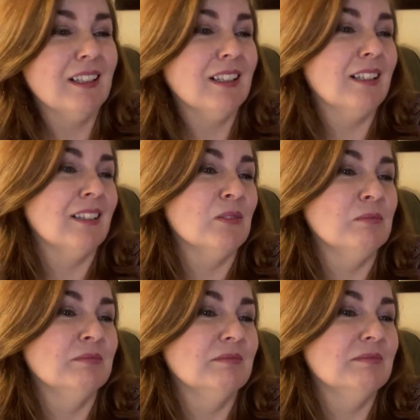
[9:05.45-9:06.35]

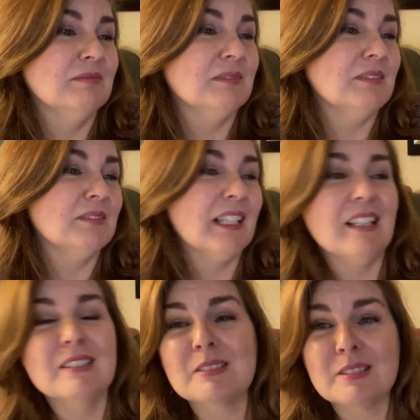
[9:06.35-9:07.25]
Um,
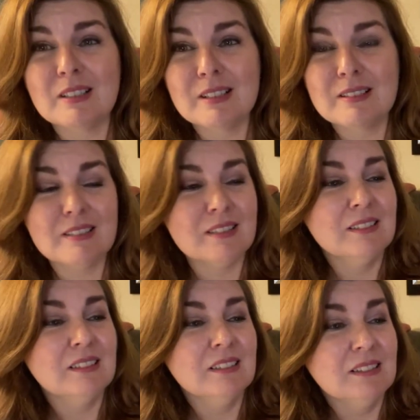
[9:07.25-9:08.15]
Cancer starts
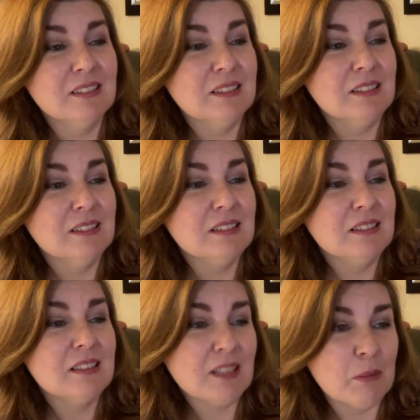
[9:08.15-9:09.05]

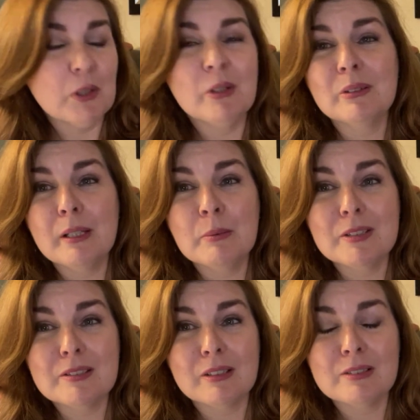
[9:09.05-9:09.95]
summer,
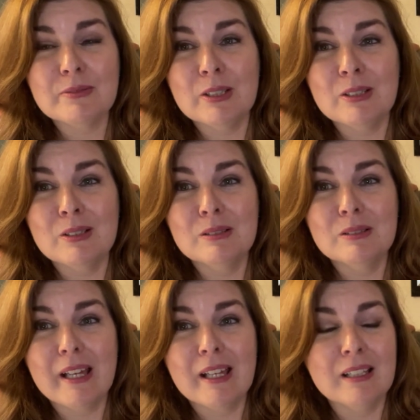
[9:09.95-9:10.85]
Libra starts
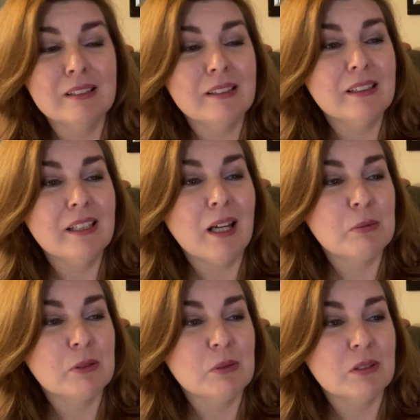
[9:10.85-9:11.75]
fall, and
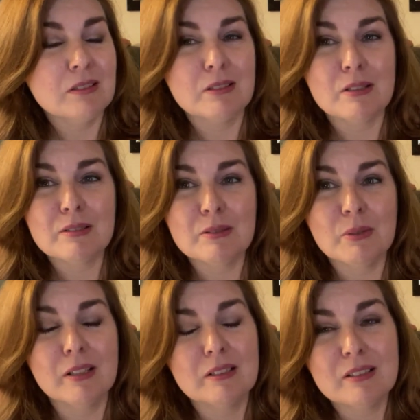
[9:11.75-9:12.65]
Capricorn starts the
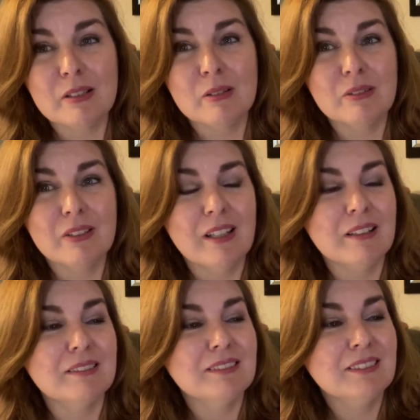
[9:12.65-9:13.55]
winter. So, yeah.